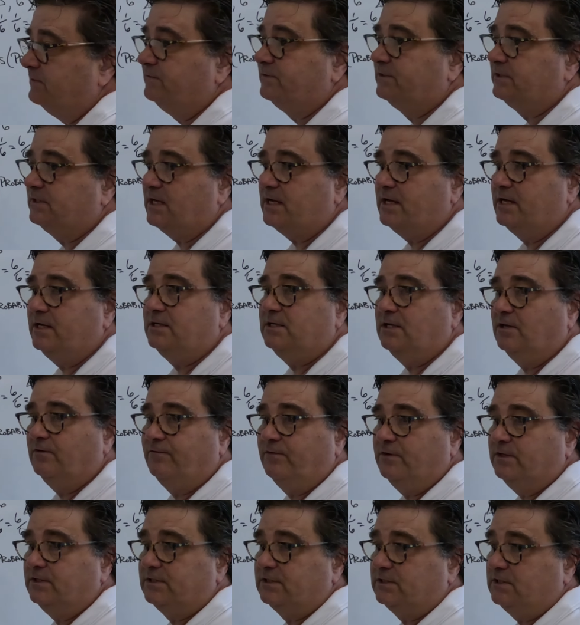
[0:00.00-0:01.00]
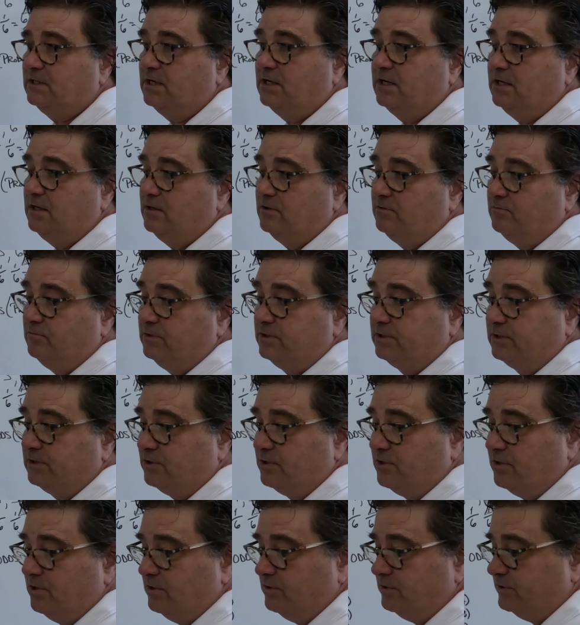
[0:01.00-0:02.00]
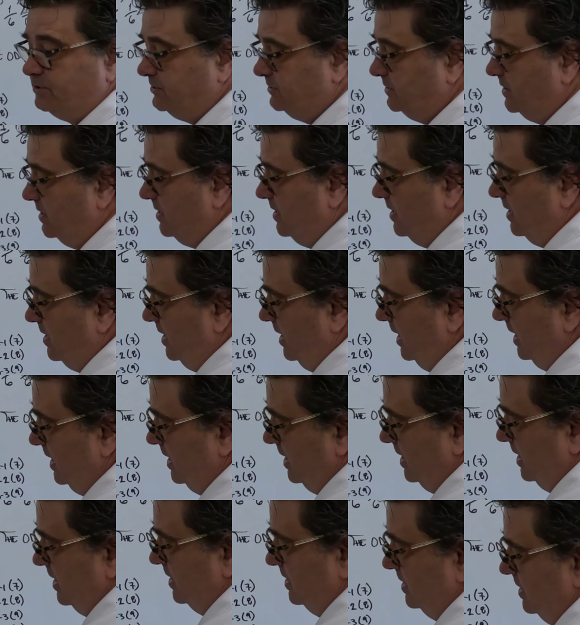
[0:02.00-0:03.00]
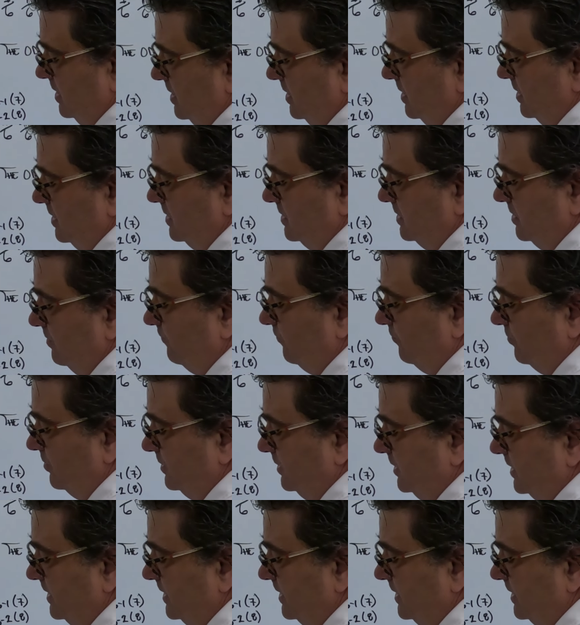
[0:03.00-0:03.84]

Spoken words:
of scientific study and research. And in a different